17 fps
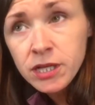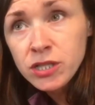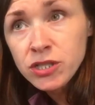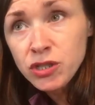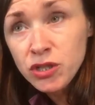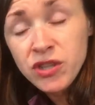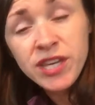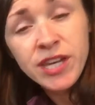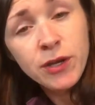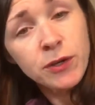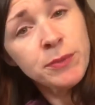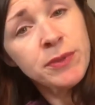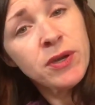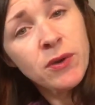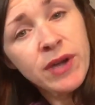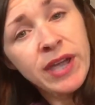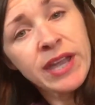Do you think it would
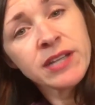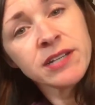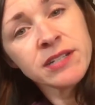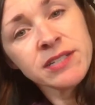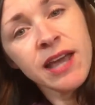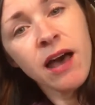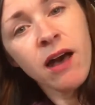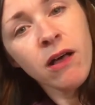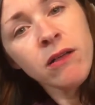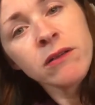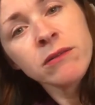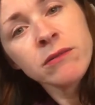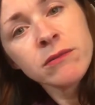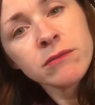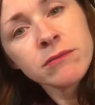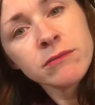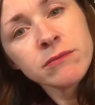be okay to tell
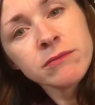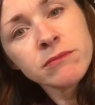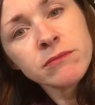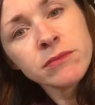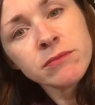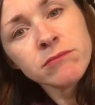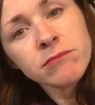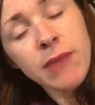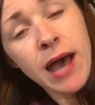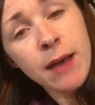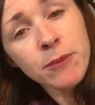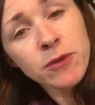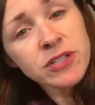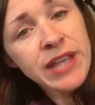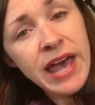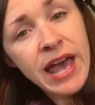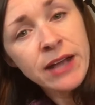mom or
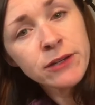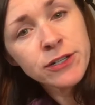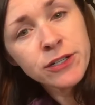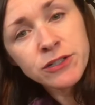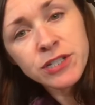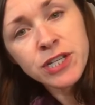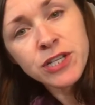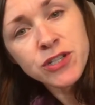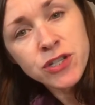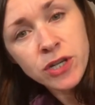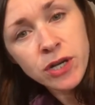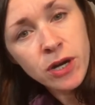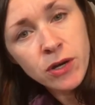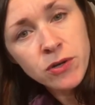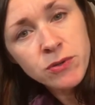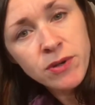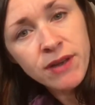dad or your teacher
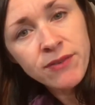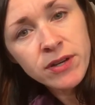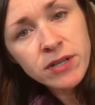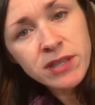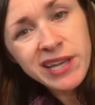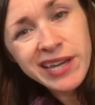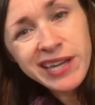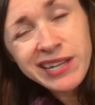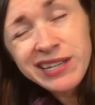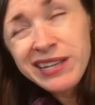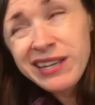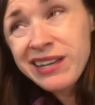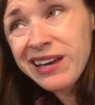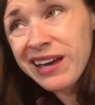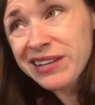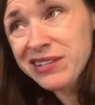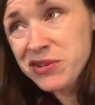or whoever, like,
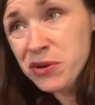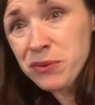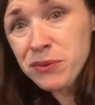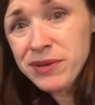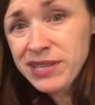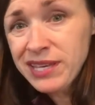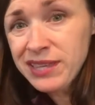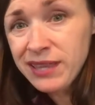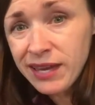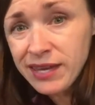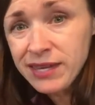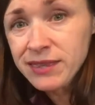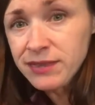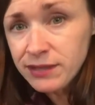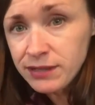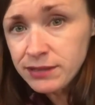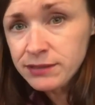I don't really like
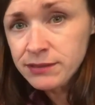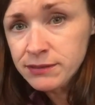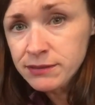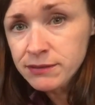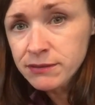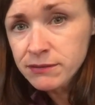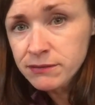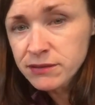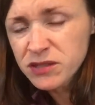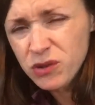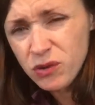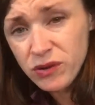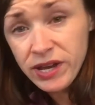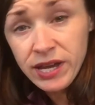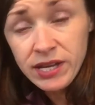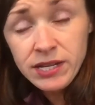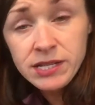this. Is it
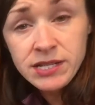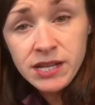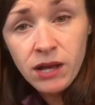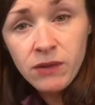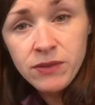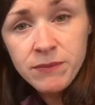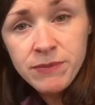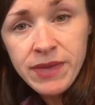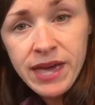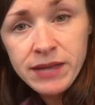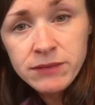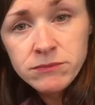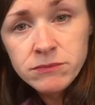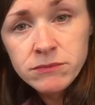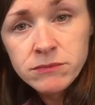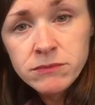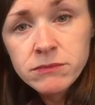okay to tell them that?
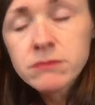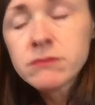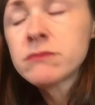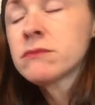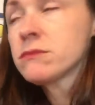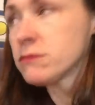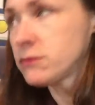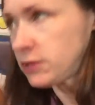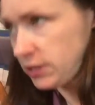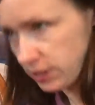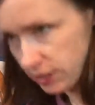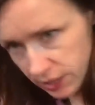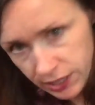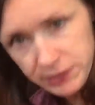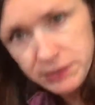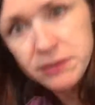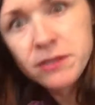
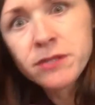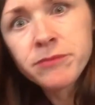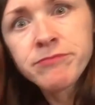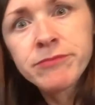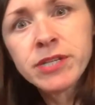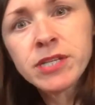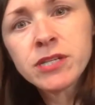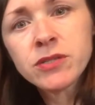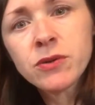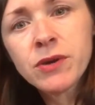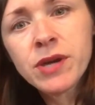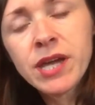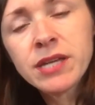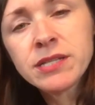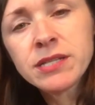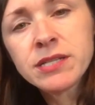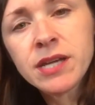Yes, it is
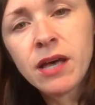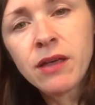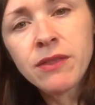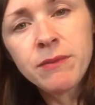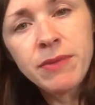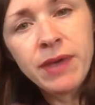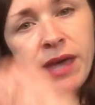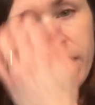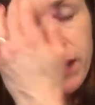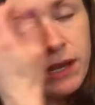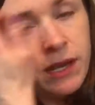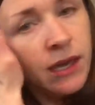okay to tell them that.